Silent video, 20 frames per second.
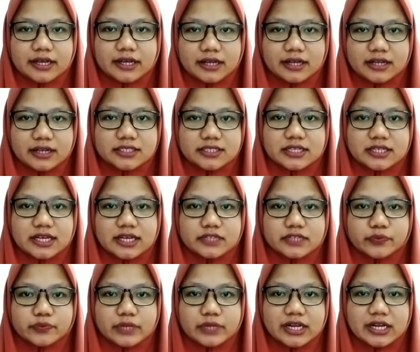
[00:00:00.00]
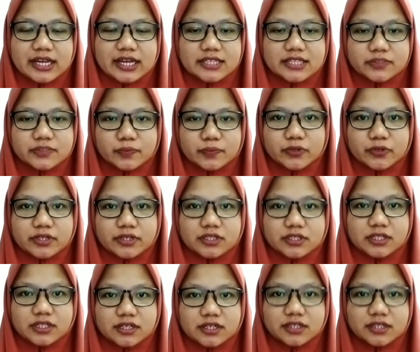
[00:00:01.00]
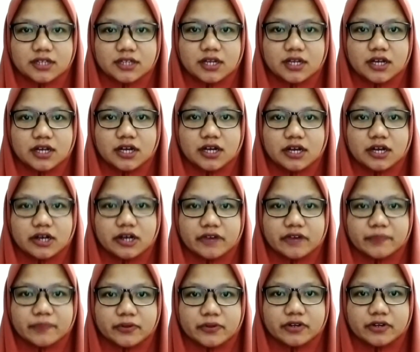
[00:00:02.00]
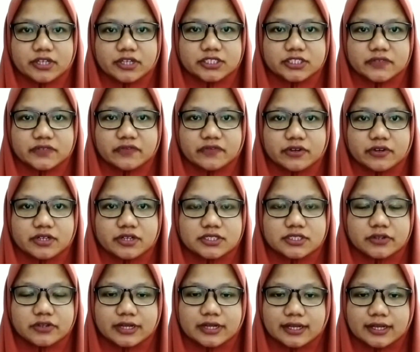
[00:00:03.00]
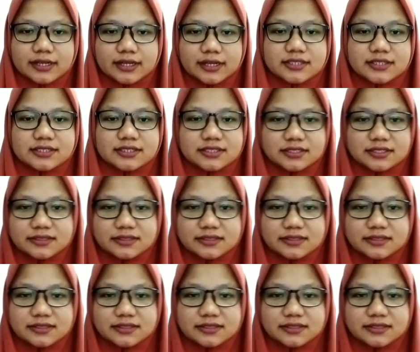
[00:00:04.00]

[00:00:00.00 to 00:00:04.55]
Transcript: areas as well as monitoring of production forest areas.